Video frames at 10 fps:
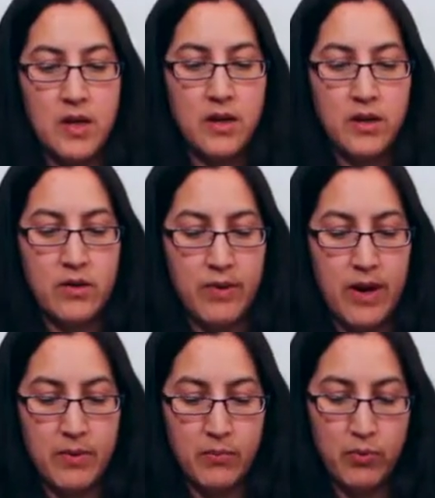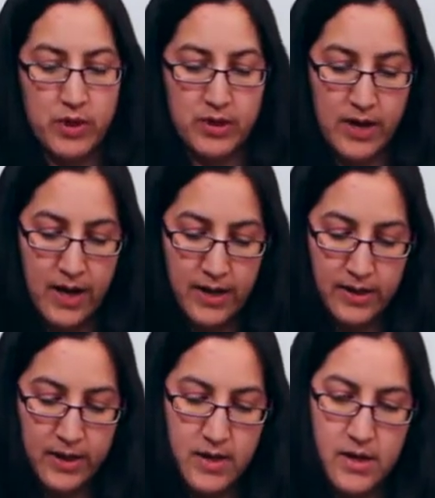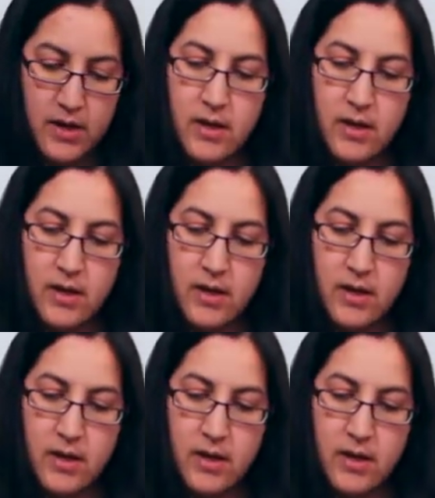I'm going to wrap it pretty tightly